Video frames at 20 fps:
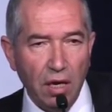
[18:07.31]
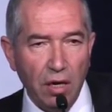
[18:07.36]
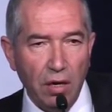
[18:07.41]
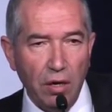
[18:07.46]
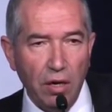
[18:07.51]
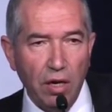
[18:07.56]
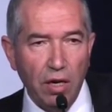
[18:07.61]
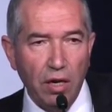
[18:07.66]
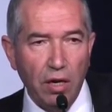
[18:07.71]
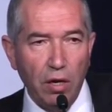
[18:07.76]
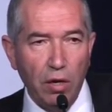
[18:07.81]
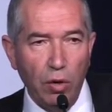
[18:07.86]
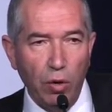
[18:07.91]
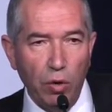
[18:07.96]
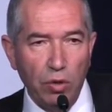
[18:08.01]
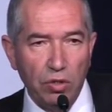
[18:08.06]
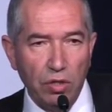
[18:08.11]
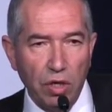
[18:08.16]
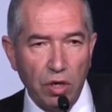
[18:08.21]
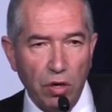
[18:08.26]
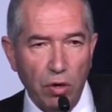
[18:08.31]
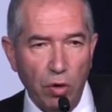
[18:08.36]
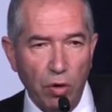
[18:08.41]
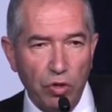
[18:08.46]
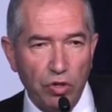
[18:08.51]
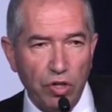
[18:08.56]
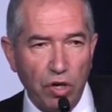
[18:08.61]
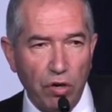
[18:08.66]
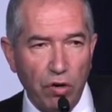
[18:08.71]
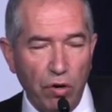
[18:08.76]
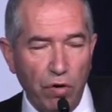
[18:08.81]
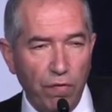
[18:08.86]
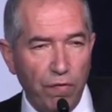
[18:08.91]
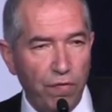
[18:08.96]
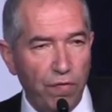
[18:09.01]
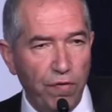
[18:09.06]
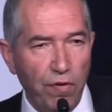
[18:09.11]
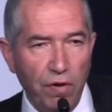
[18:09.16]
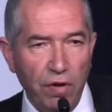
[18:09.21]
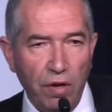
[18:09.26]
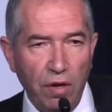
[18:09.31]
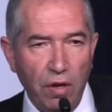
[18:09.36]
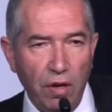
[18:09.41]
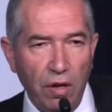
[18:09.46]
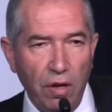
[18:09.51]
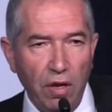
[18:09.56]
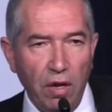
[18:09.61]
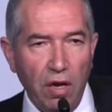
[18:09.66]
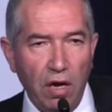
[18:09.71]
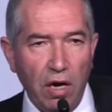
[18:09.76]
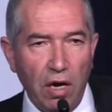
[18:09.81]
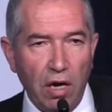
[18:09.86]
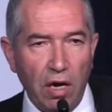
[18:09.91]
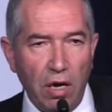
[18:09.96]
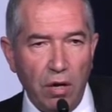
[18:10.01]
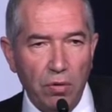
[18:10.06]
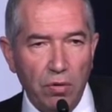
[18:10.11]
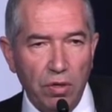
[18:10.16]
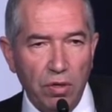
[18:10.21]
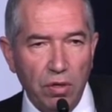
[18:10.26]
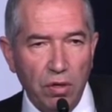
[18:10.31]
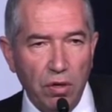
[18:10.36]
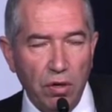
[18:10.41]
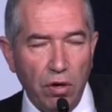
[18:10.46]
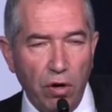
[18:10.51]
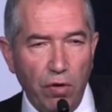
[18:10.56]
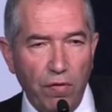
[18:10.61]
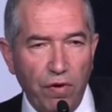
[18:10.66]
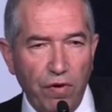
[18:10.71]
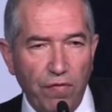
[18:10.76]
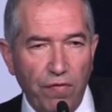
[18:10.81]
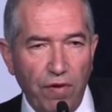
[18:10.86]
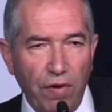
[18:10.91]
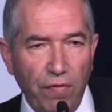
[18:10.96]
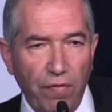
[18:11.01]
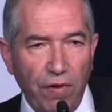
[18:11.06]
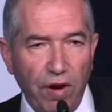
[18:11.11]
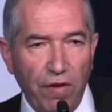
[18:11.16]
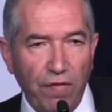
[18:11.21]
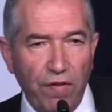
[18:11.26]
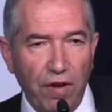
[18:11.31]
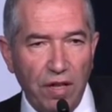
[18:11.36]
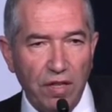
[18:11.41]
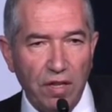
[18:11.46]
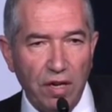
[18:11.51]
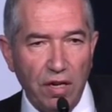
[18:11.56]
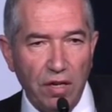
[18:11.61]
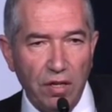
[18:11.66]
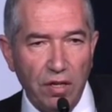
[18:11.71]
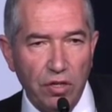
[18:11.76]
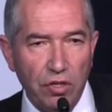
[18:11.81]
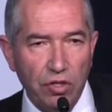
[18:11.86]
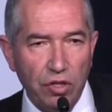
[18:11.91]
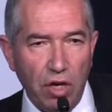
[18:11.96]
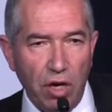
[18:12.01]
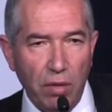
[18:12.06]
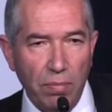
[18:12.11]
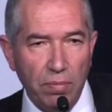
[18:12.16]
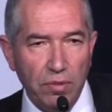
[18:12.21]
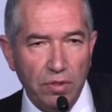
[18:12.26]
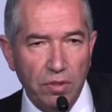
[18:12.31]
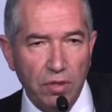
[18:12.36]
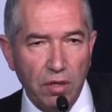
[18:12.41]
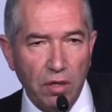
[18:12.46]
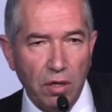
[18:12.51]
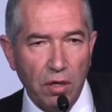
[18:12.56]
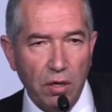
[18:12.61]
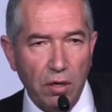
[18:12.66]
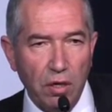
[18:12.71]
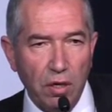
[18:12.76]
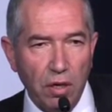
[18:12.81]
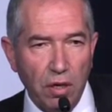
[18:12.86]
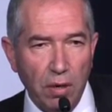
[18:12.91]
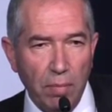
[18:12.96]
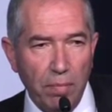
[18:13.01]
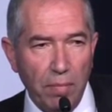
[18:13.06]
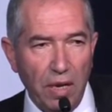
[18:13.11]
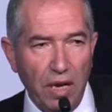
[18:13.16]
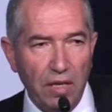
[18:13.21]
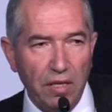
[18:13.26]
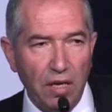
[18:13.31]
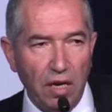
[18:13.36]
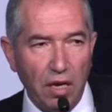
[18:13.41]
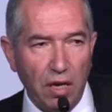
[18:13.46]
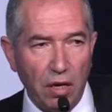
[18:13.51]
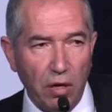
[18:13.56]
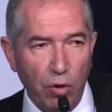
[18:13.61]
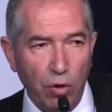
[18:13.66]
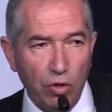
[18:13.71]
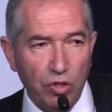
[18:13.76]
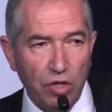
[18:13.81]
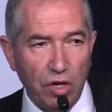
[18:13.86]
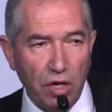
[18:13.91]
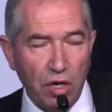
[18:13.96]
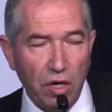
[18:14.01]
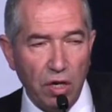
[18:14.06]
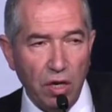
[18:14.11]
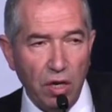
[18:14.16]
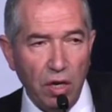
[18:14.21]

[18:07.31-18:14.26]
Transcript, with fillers: cl close, closure of around over 500 shops, cl military closure,